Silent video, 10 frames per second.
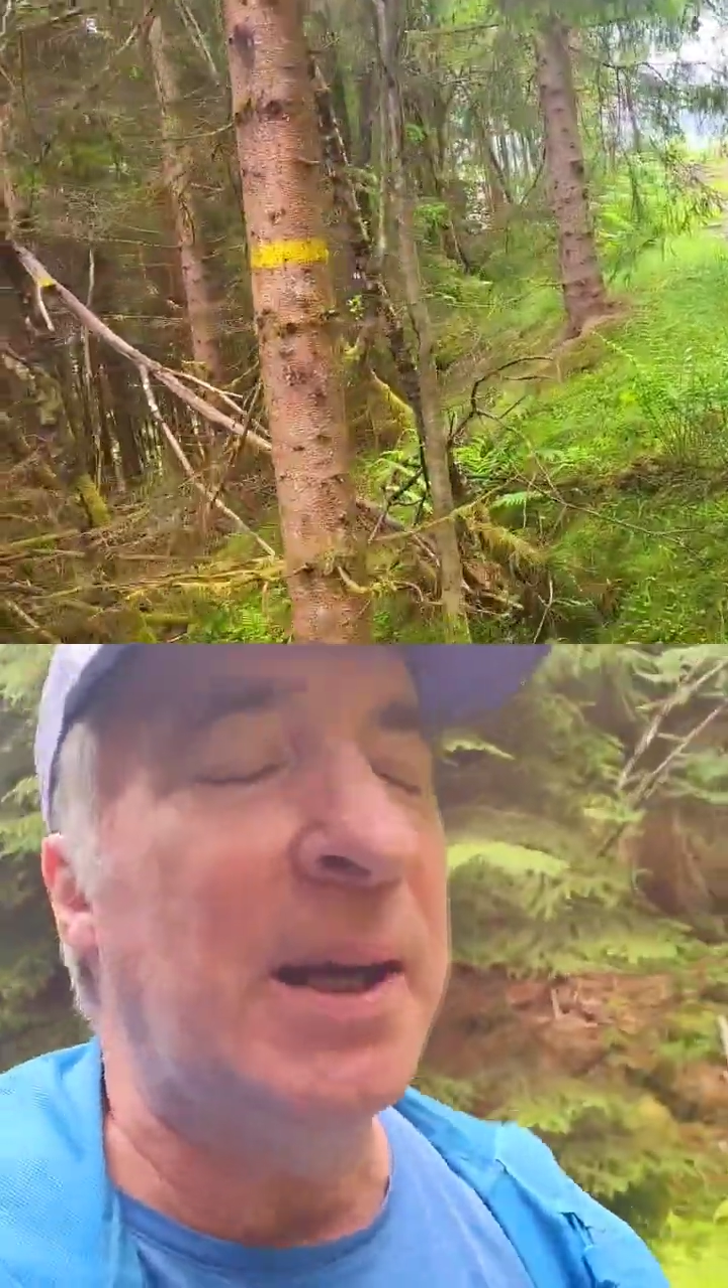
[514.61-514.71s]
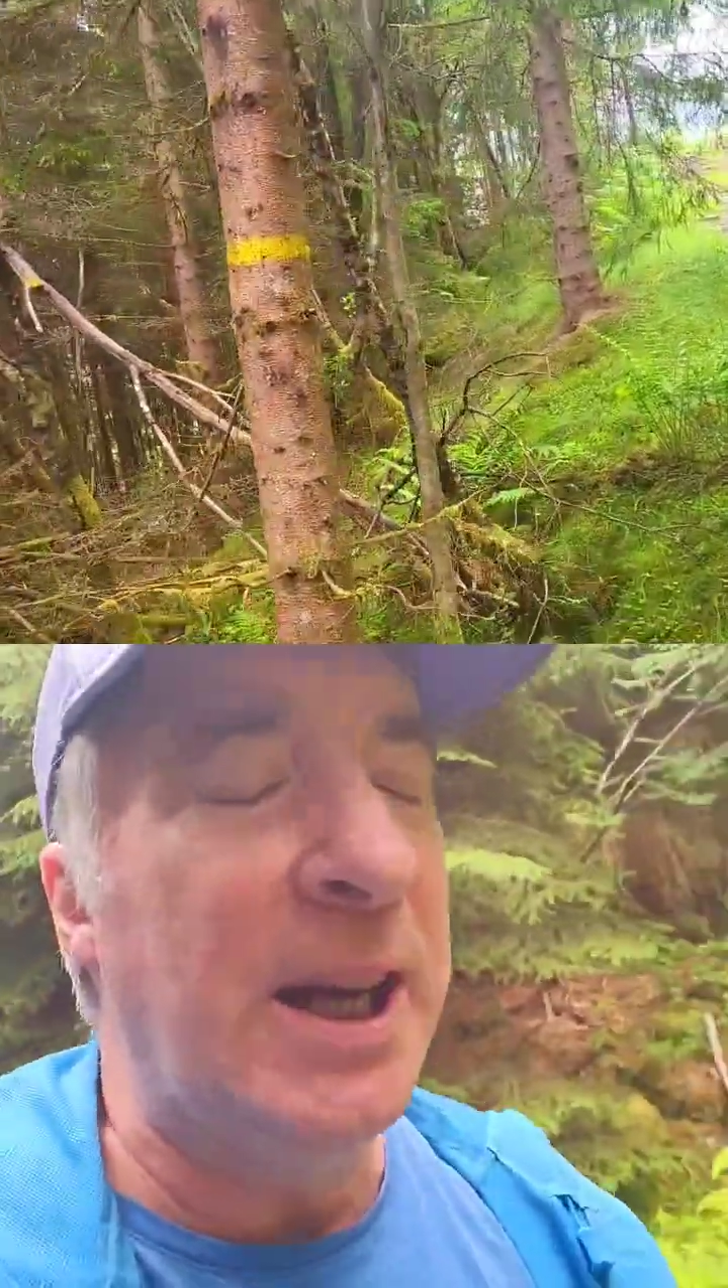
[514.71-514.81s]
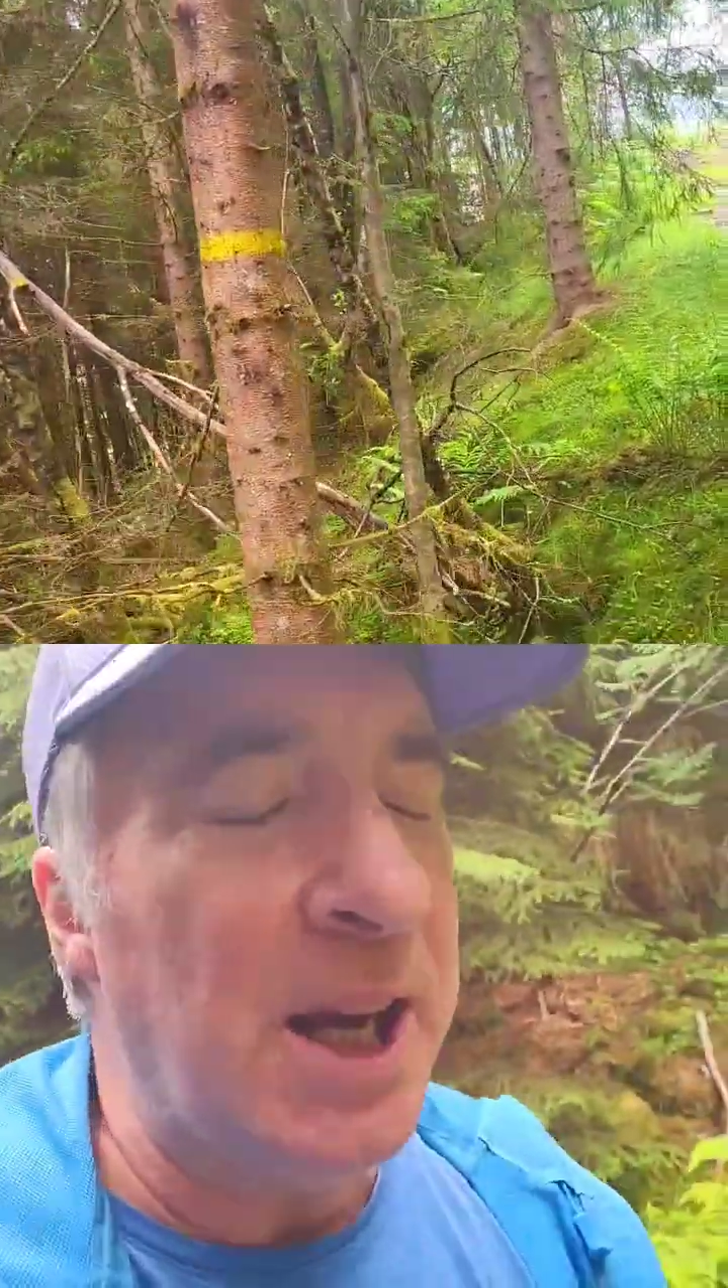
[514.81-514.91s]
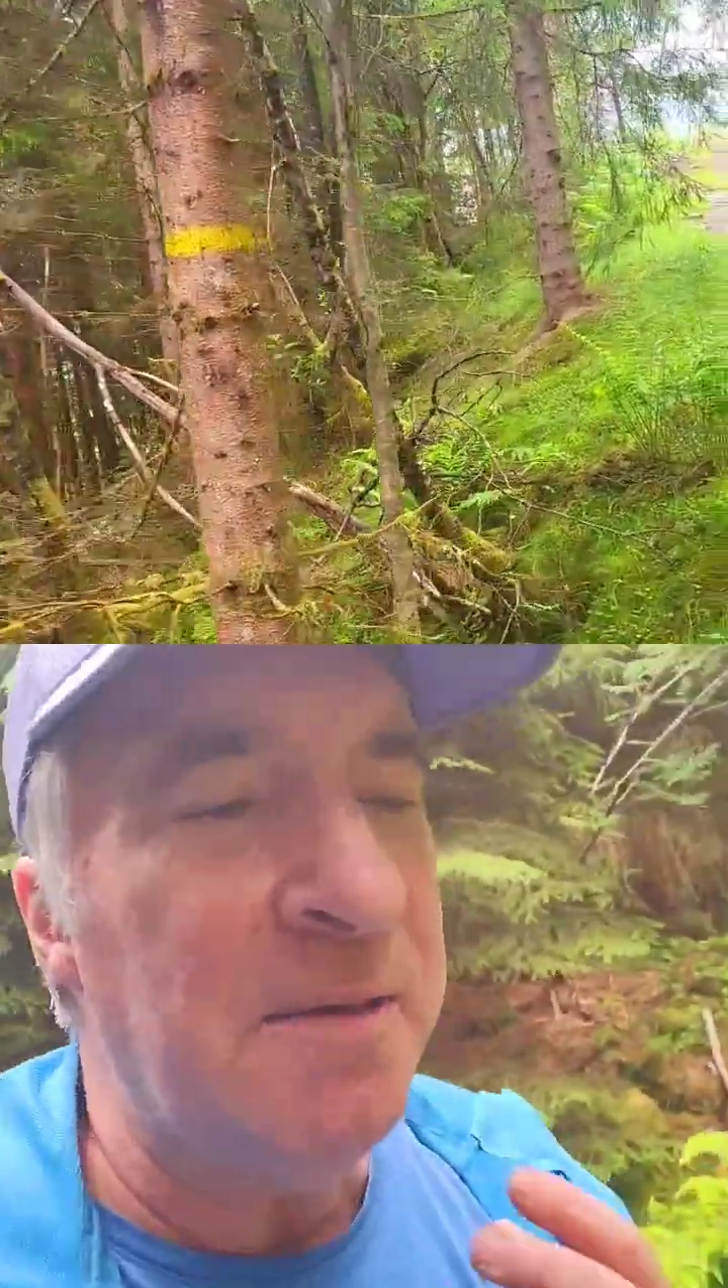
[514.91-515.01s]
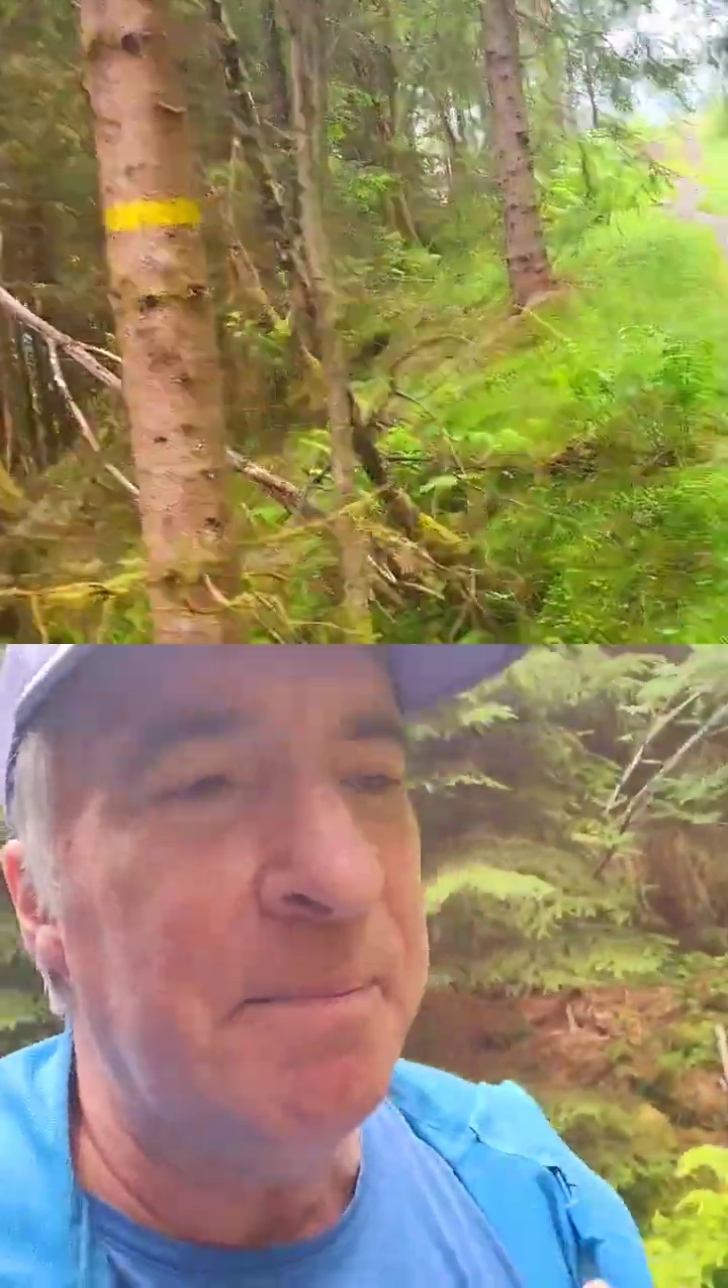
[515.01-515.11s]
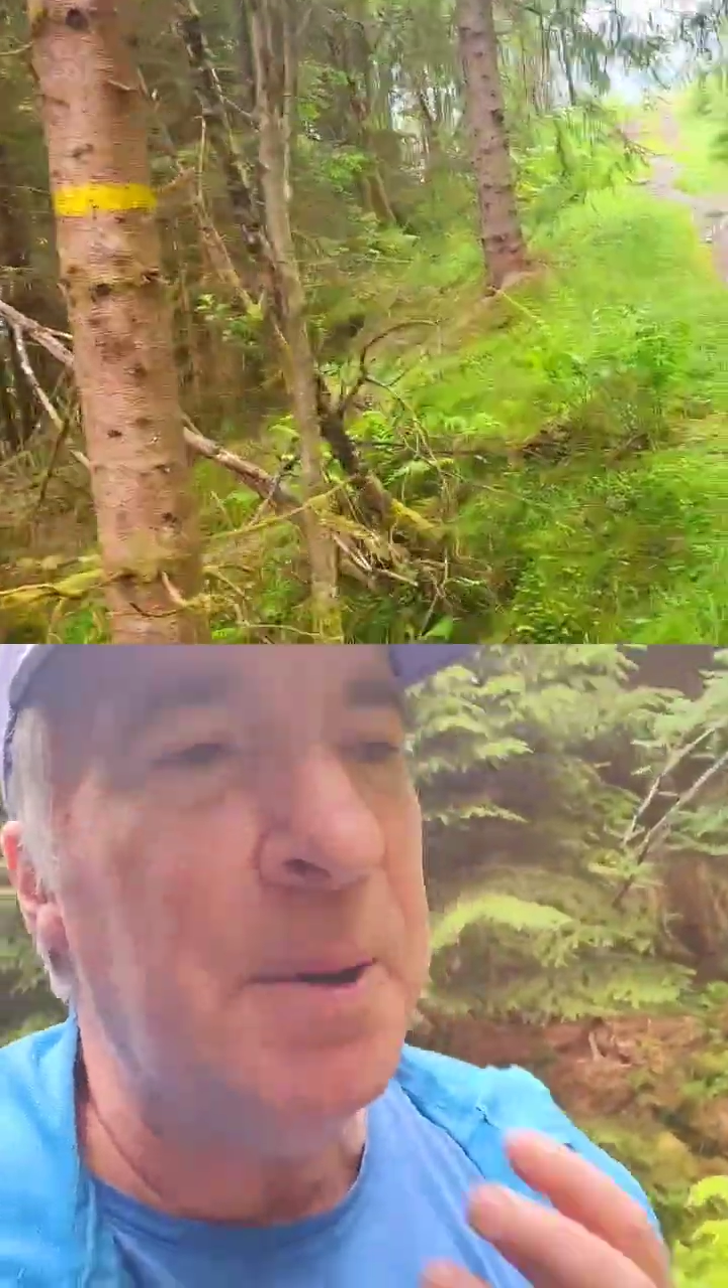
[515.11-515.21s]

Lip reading: give me